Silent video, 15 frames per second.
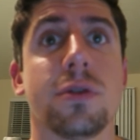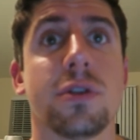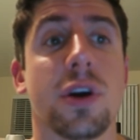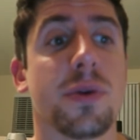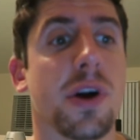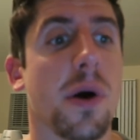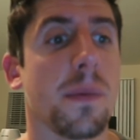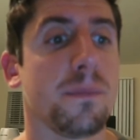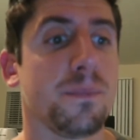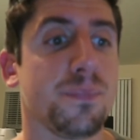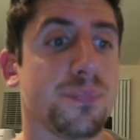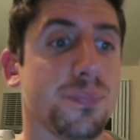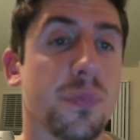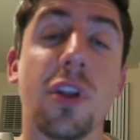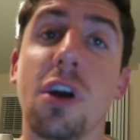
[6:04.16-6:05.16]
There we go.
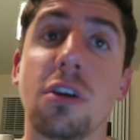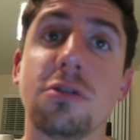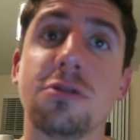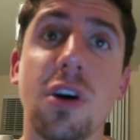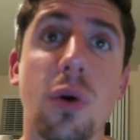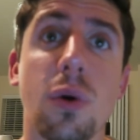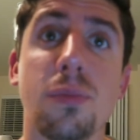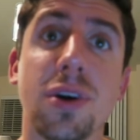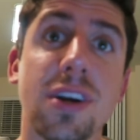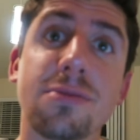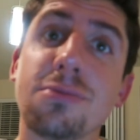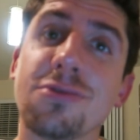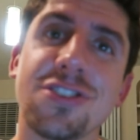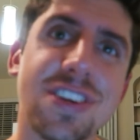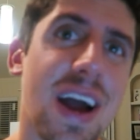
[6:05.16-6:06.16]
So, we get
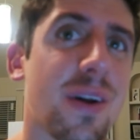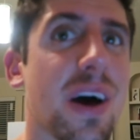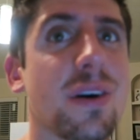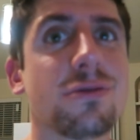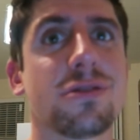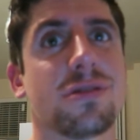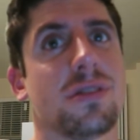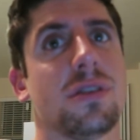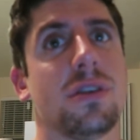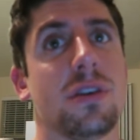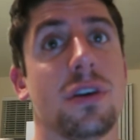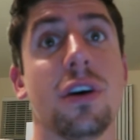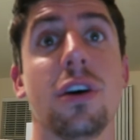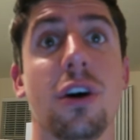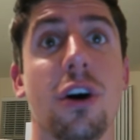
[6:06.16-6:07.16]
some shout outs
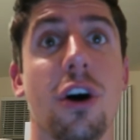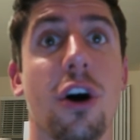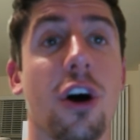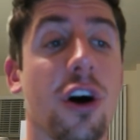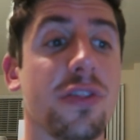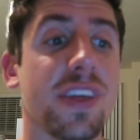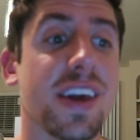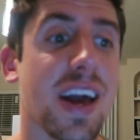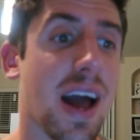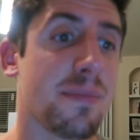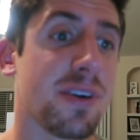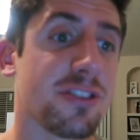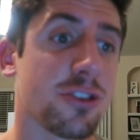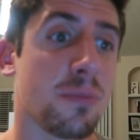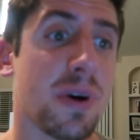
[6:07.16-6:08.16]
on the
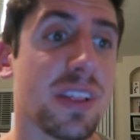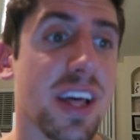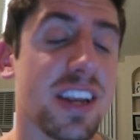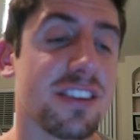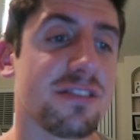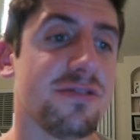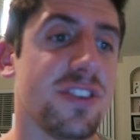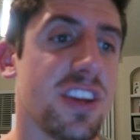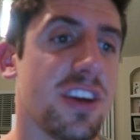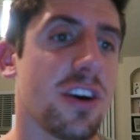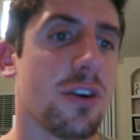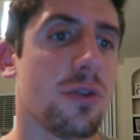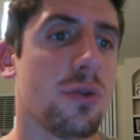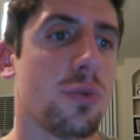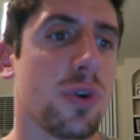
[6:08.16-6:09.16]
comments on my latest
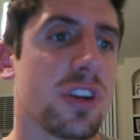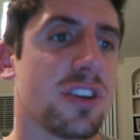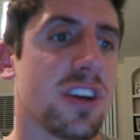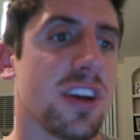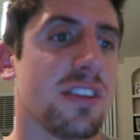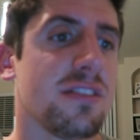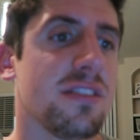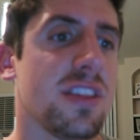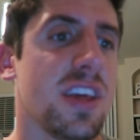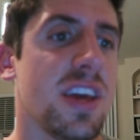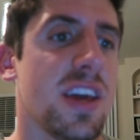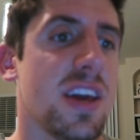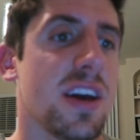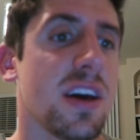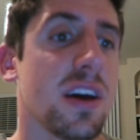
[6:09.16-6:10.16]
video, which is
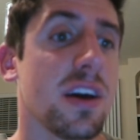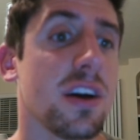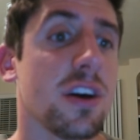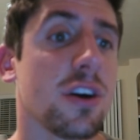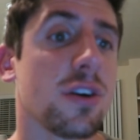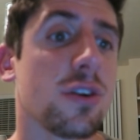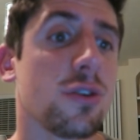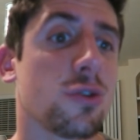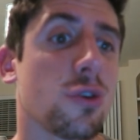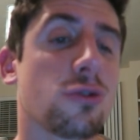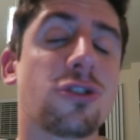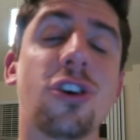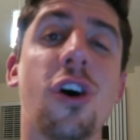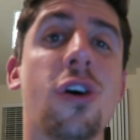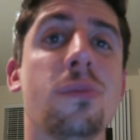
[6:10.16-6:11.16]
the
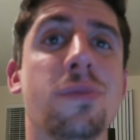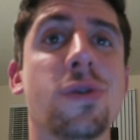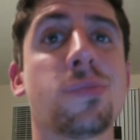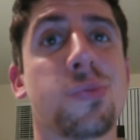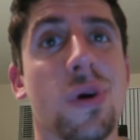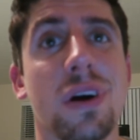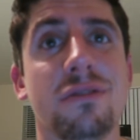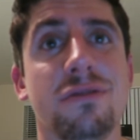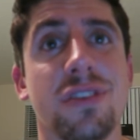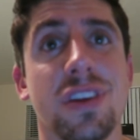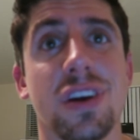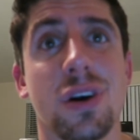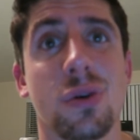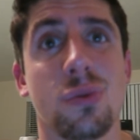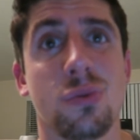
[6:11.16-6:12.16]
grocery haul meal prep
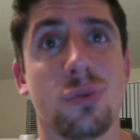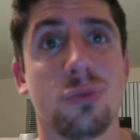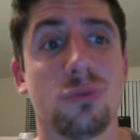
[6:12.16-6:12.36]
video.